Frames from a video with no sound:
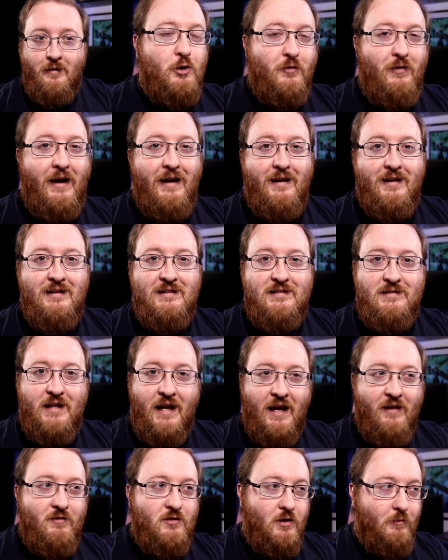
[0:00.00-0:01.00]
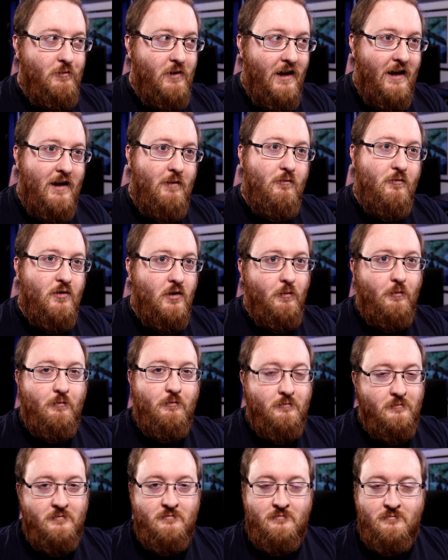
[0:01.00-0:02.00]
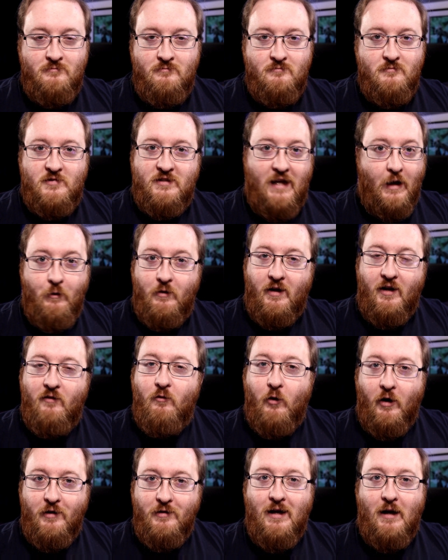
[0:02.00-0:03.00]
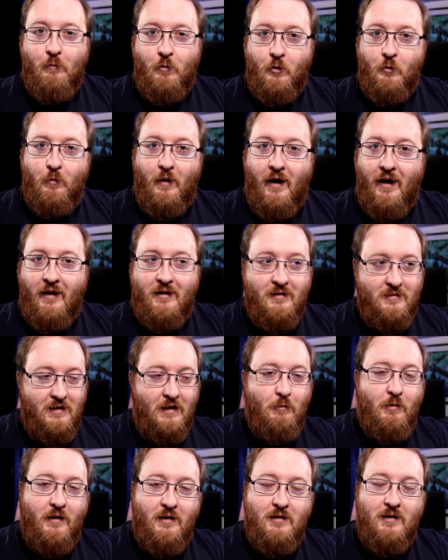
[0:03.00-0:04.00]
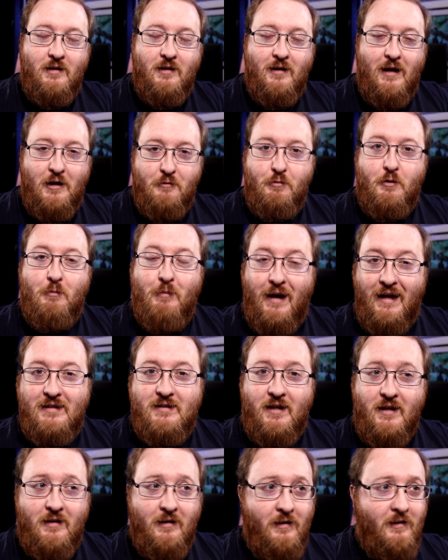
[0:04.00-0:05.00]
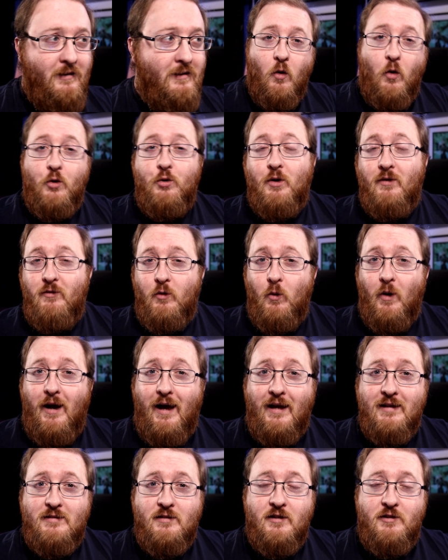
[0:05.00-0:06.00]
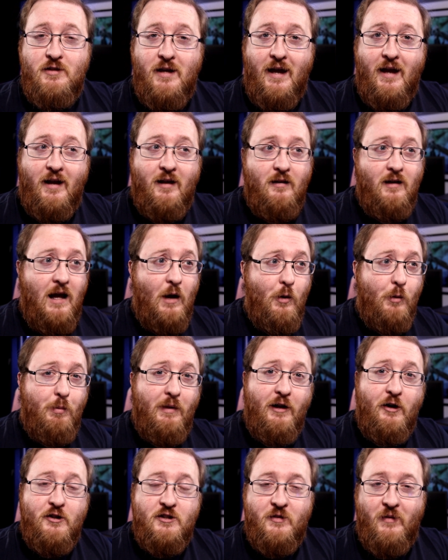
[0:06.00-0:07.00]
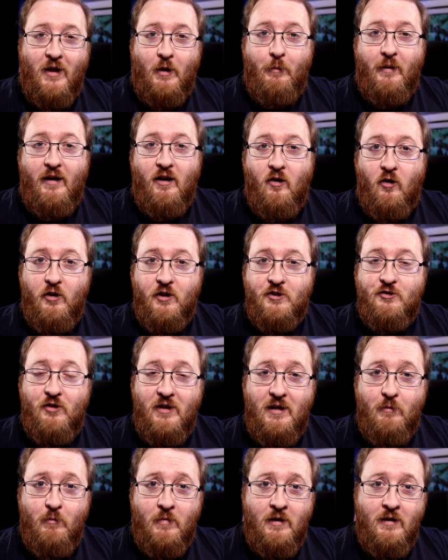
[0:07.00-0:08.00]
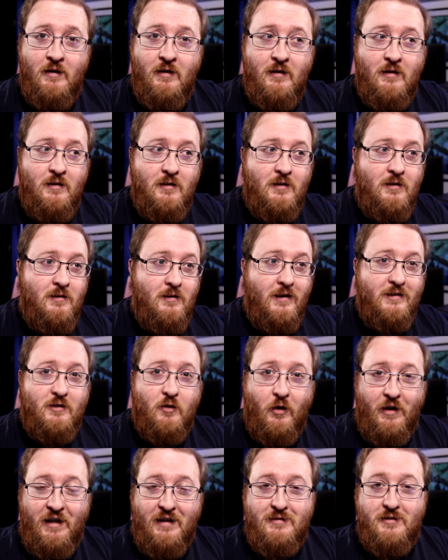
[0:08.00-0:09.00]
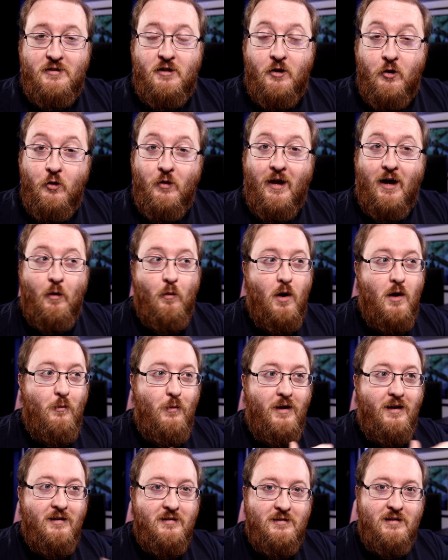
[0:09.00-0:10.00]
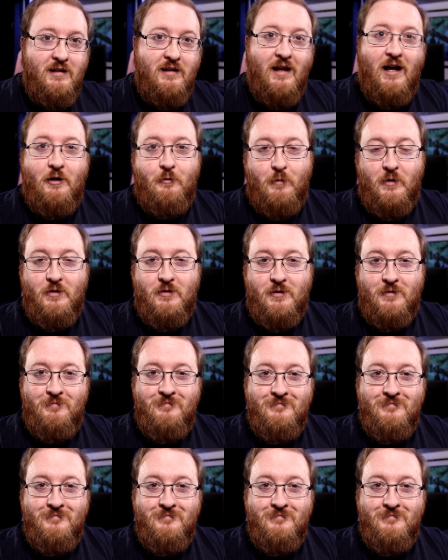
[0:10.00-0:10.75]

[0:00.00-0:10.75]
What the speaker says: So if I can save some time from scouting, for example, by disabling the attribute masking. Also, if you ask to check how a player is developing on a stream, it's a lot easier to do that when we can see the attributes.